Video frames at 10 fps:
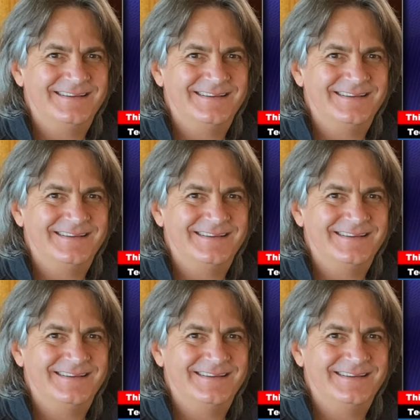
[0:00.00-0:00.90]

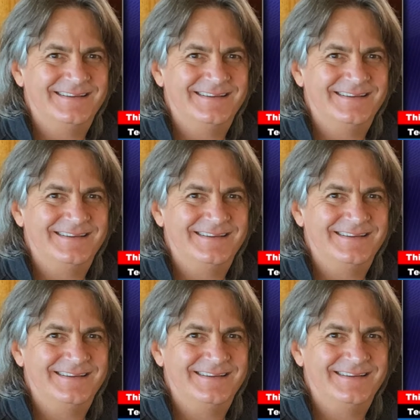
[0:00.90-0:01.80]

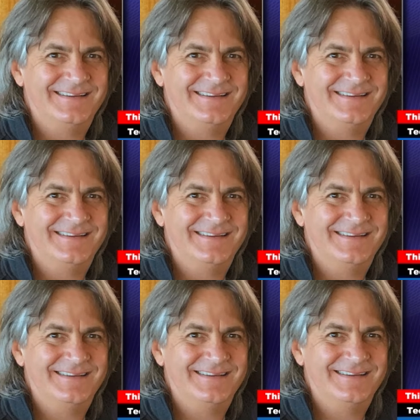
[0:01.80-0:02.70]

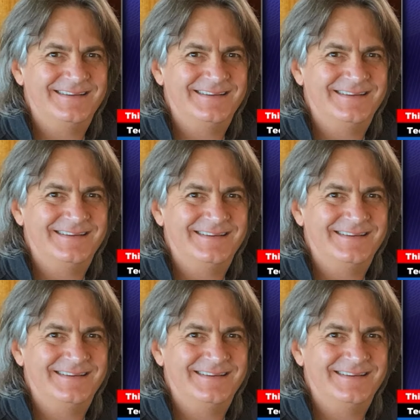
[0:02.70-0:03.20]
(not speaking)